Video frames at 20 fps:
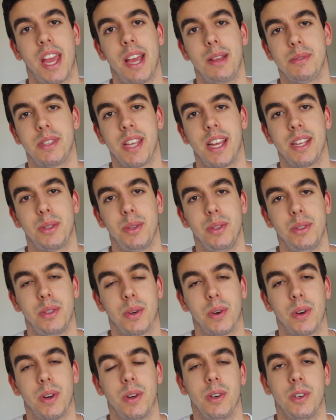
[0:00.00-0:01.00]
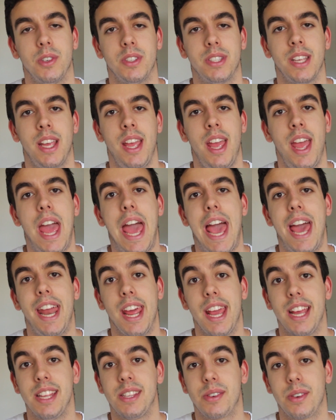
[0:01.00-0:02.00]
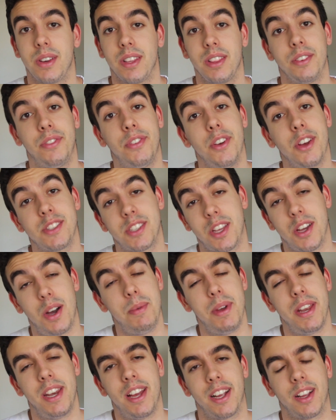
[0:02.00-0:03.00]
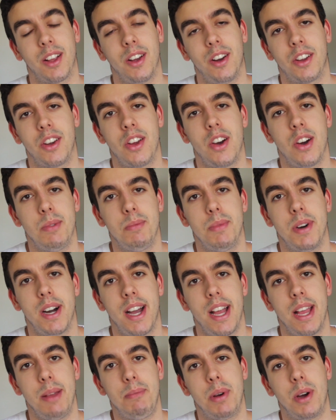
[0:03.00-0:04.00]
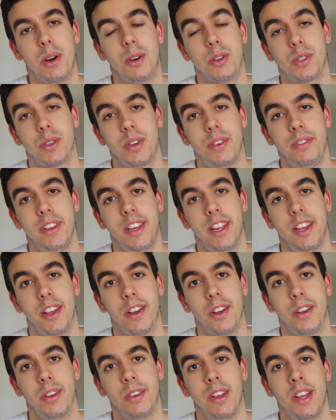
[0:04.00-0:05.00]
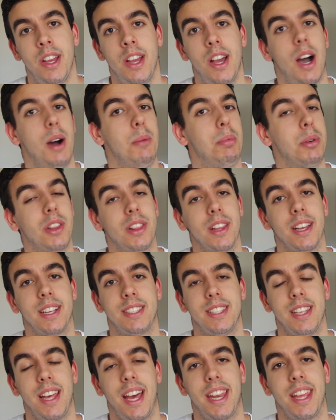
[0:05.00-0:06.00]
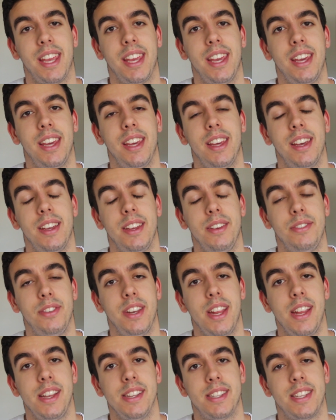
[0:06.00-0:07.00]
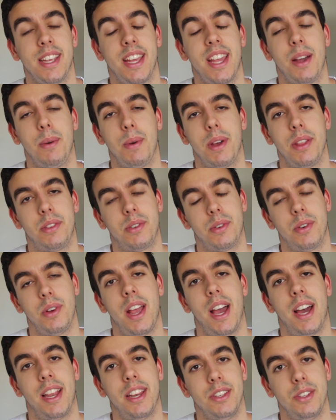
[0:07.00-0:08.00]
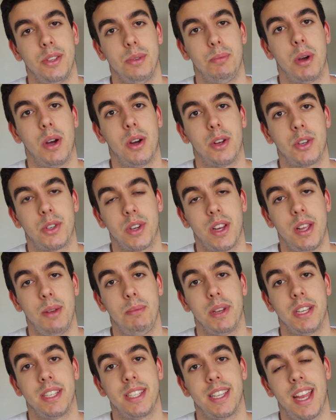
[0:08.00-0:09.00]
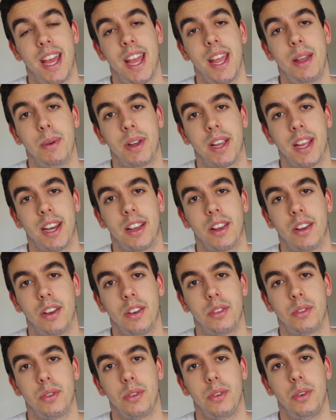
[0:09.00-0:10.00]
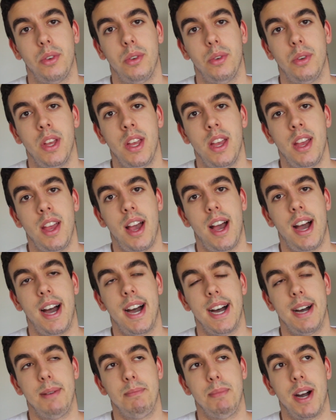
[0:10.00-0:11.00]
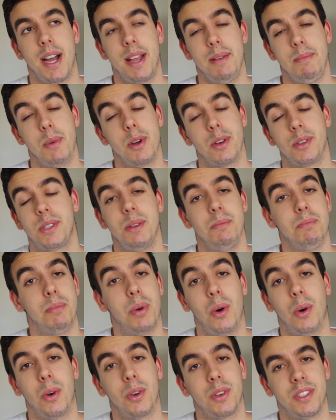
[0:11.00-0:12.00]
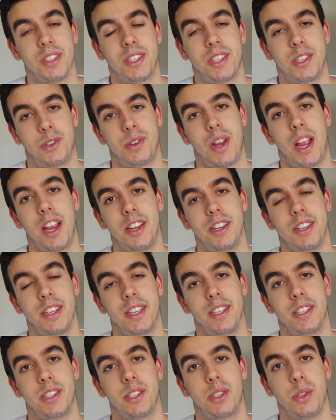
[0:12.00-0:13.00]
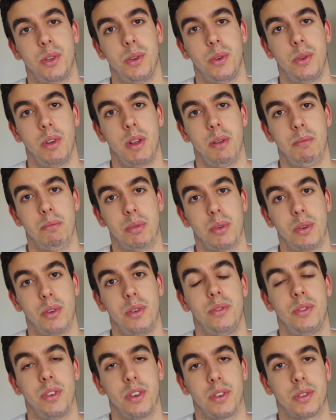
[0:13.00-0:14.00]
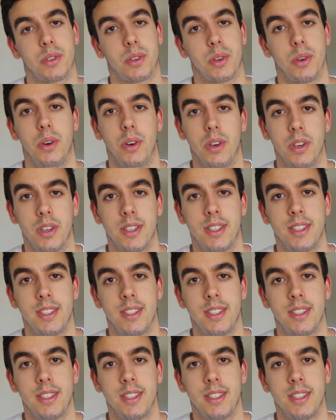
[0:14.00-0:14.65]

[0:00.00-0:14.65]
GAMSAT tutorials and answering the first comment I got on my poetry video. I'll put a link to that here. If you didn't see, I went through how to do poetry, but today we're going to go through my most important strategies to improve your score.